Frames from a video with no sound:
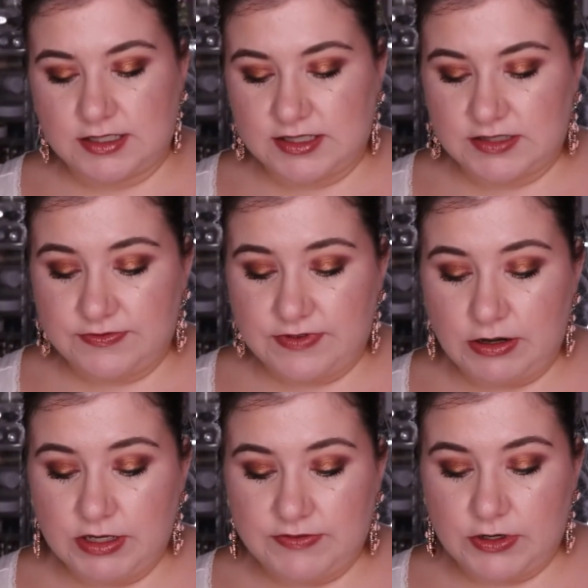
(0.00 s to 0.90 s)
it's
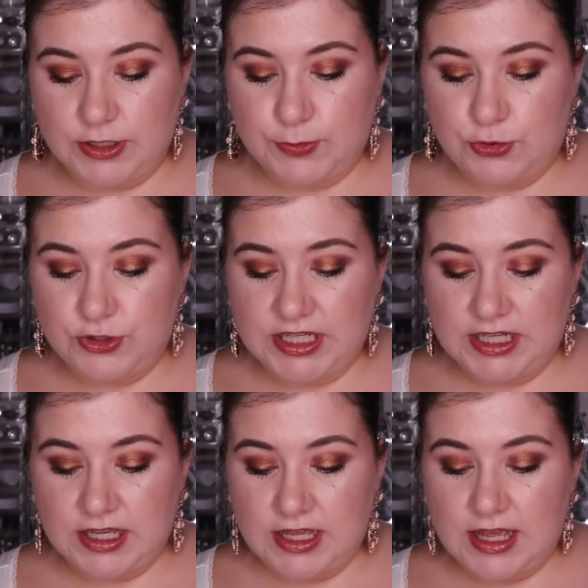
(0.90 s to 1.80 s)
very, very pretty.